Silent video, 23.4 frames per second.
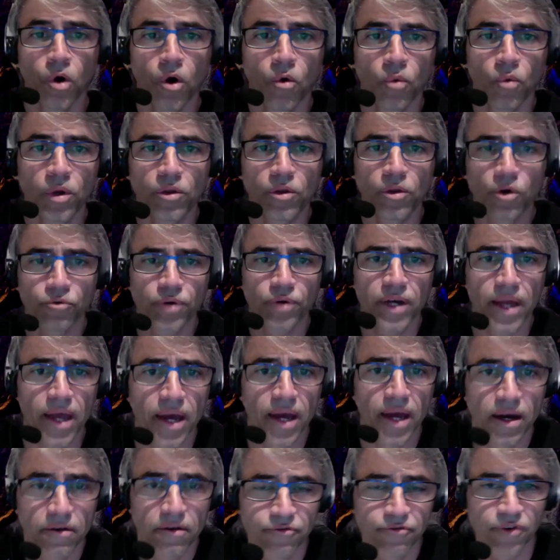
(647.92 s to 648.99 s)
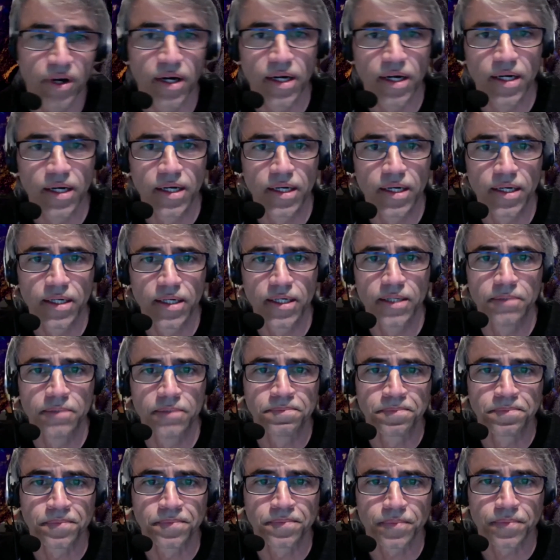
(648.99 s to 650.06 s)
we don't really have
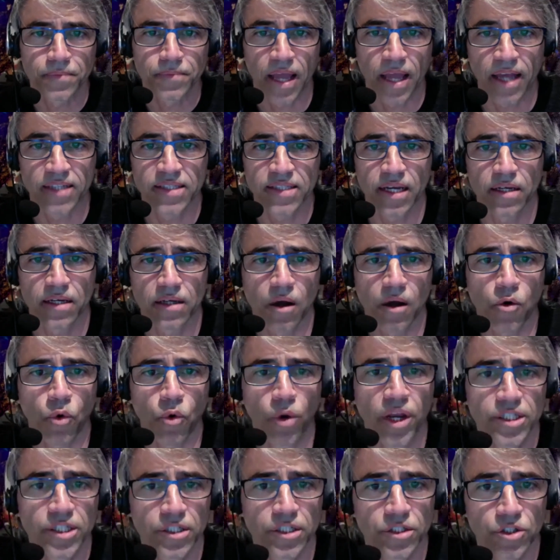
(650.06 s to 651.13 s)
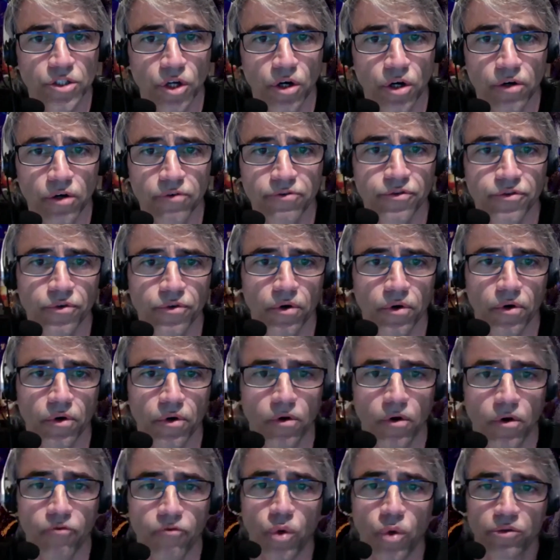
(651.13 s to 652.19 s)
exact calculations of
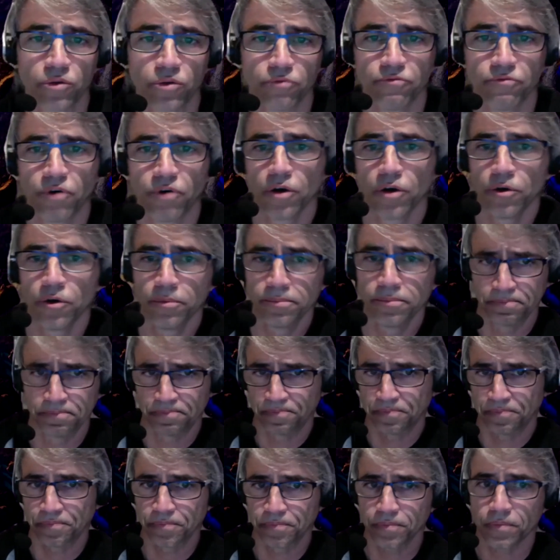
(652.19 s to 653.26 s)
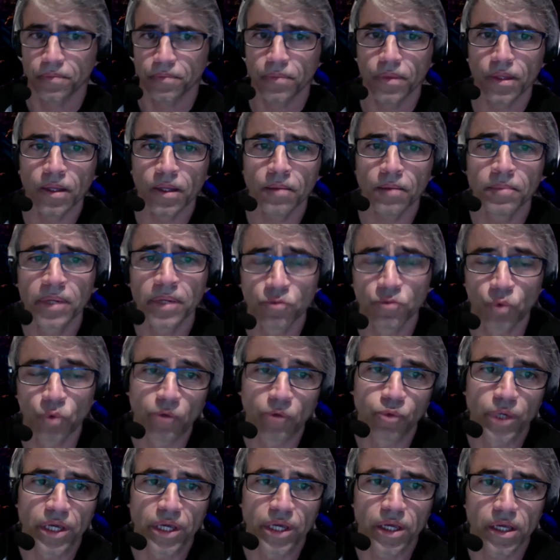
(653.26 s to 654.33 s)
quantum volume, but what
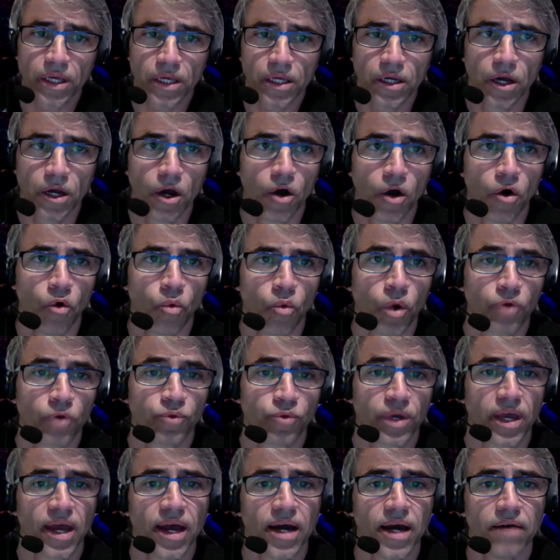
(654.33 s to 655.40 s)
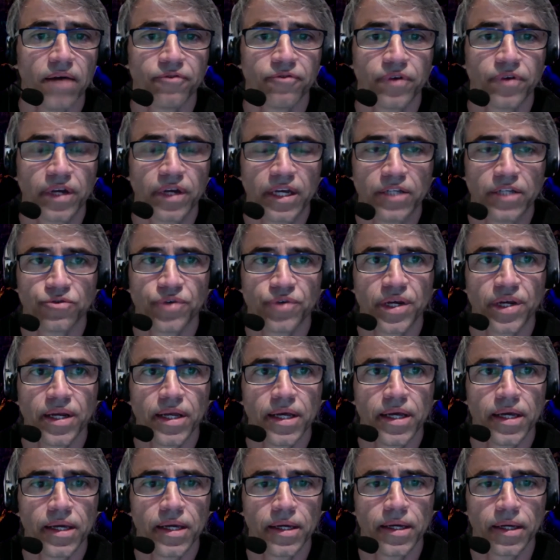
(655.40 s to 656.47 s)
we have is
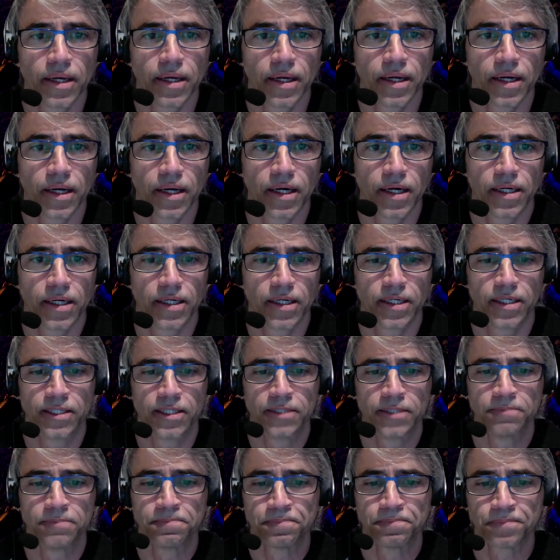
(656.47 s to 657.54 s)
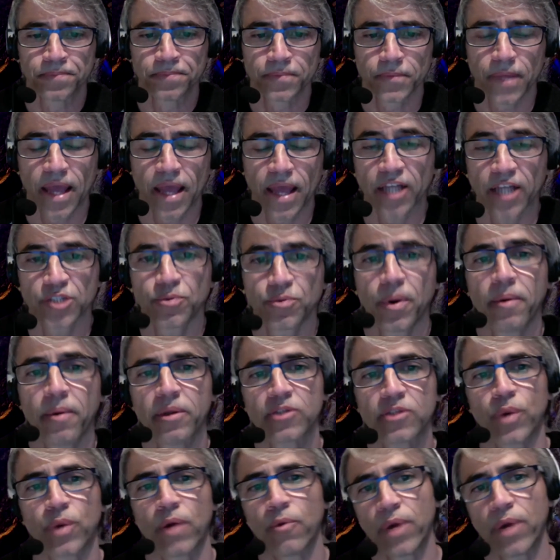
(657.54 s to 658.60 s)
really experiments
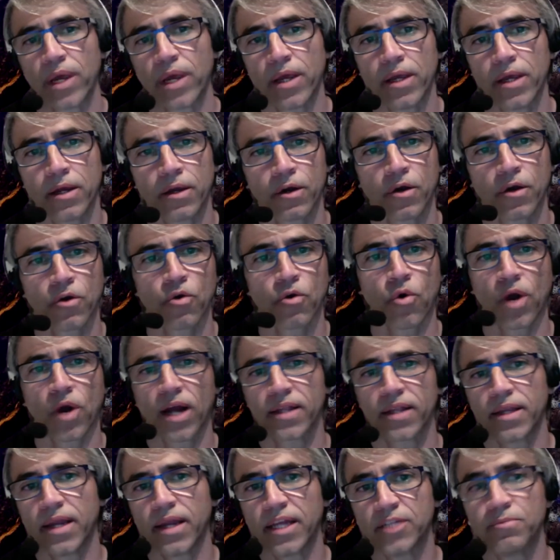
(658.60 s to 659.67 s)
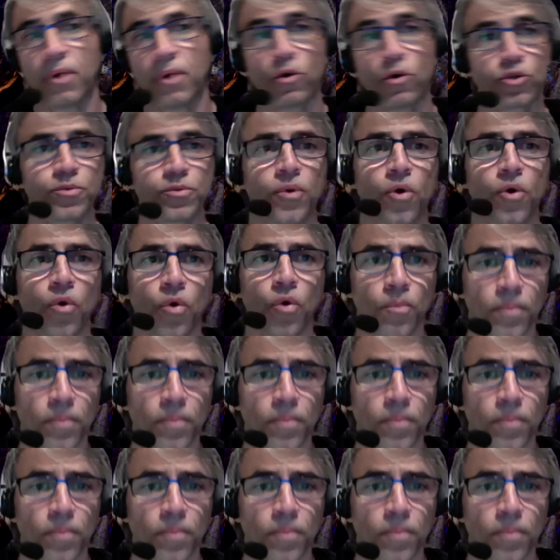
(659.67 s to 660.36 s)
where we concatenate multiple